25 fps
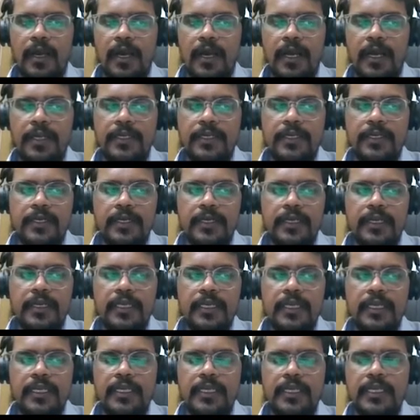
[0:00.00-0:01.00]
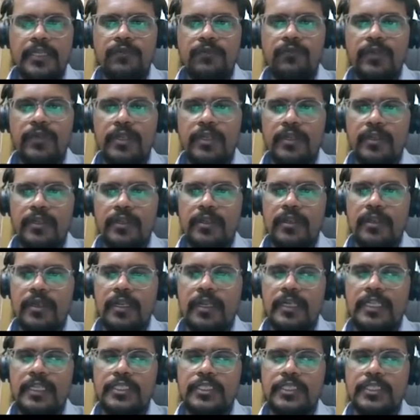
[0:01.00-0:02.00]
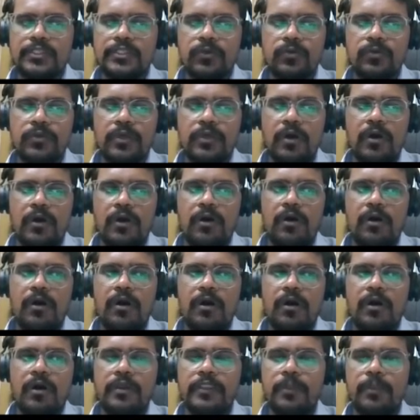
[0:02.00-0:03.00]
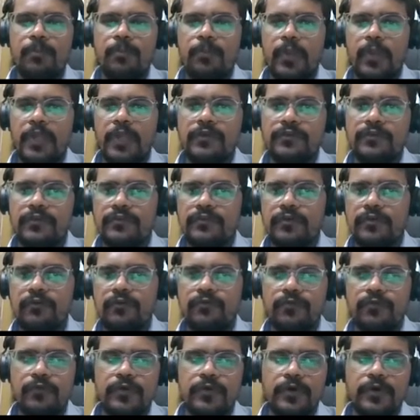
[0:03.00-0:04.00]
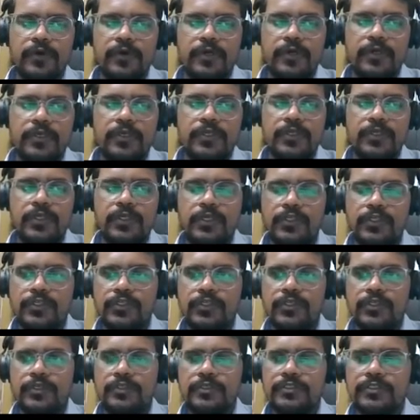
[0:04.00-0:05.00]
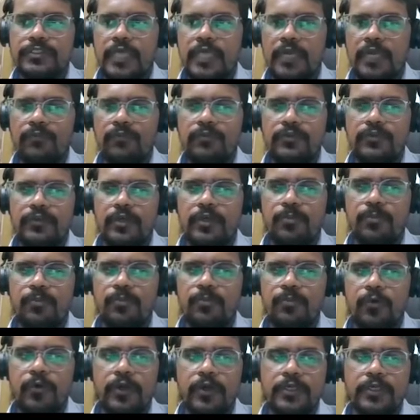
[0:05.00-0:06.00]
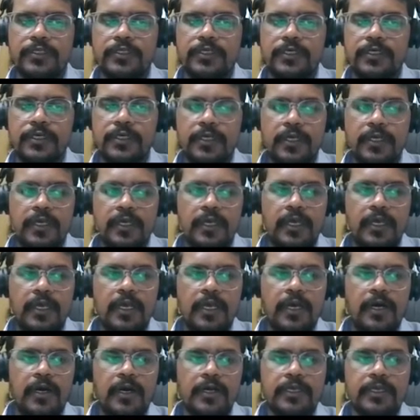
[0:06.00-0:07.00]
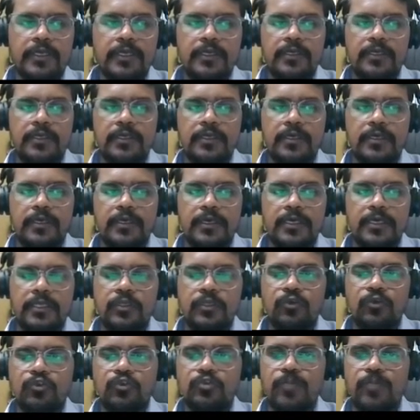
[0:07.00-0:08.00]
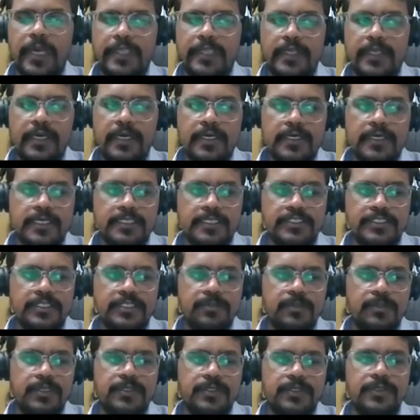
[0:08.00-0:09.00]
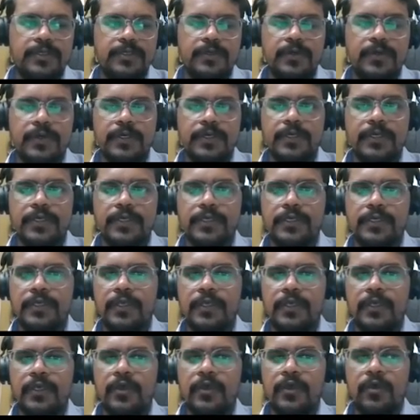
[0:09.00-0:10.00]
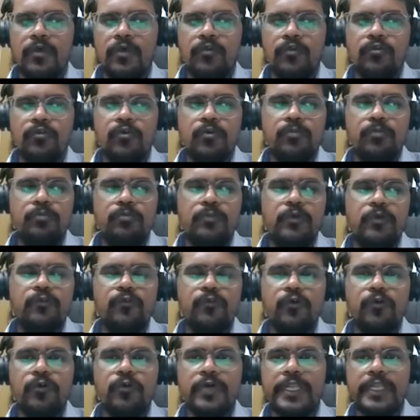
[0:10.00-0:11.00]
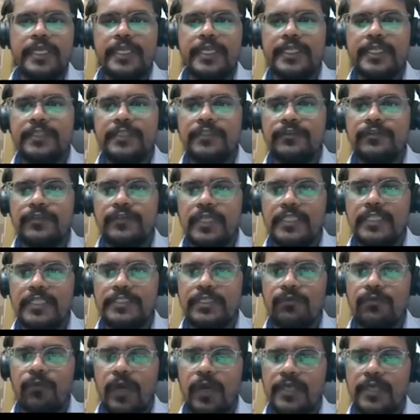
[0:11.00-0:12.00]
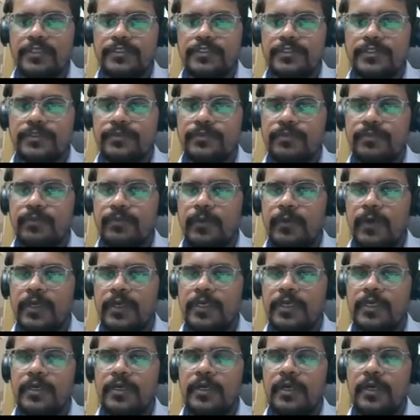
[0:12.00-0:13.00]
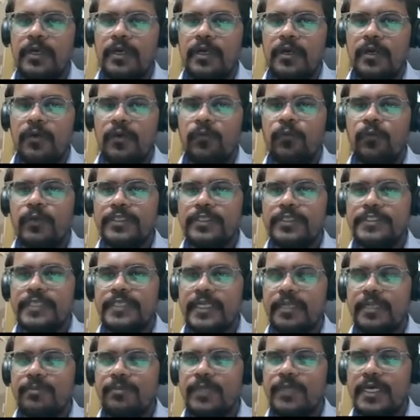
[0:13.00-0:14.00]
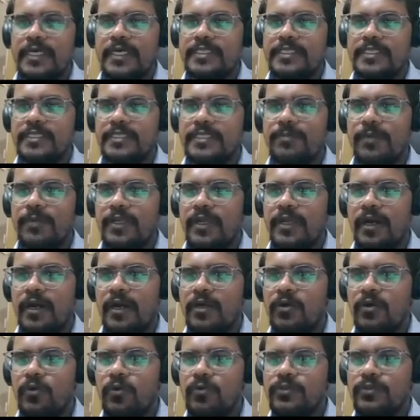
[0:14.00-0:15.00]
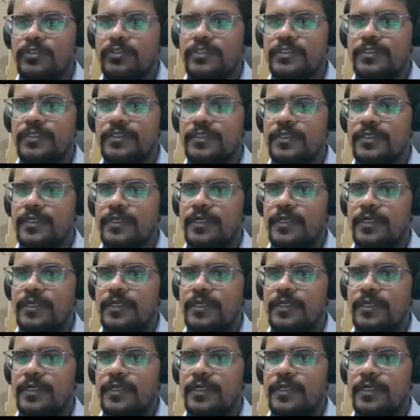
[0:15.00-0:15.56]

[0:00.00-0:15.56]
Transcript: And it will list out the prices of each service or product, okay, used by the customer. Okay. So before creating the sales invoice, okay, we set up the customer accounts